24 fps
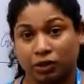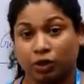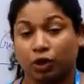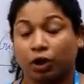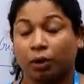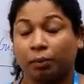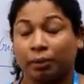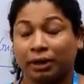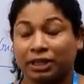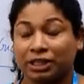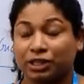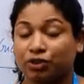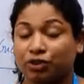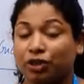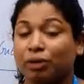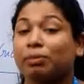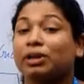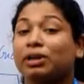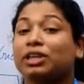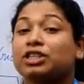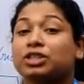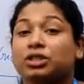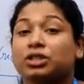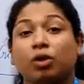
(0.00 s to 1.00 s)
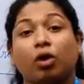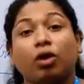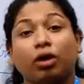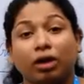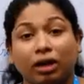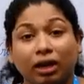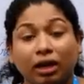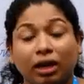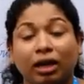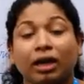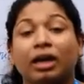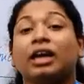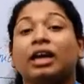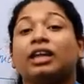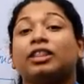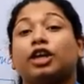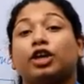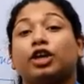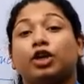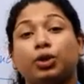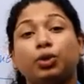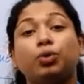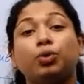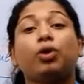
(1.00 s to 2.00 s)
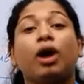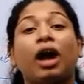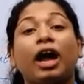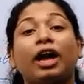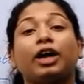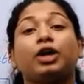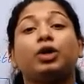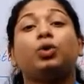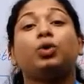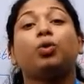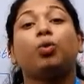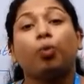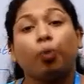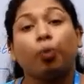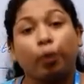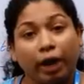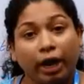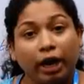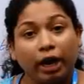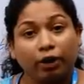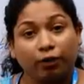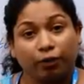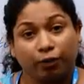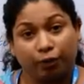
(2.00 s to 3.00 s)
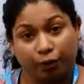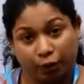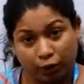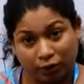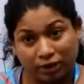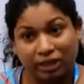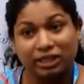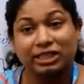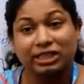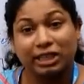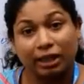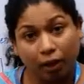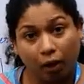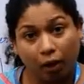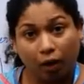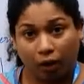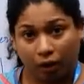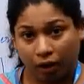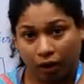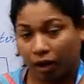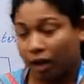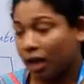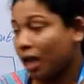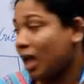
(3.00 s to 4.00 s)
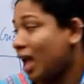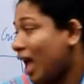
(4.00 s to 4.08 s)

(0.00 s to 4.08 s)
or I'm extremely sorry that you had to wait for this long,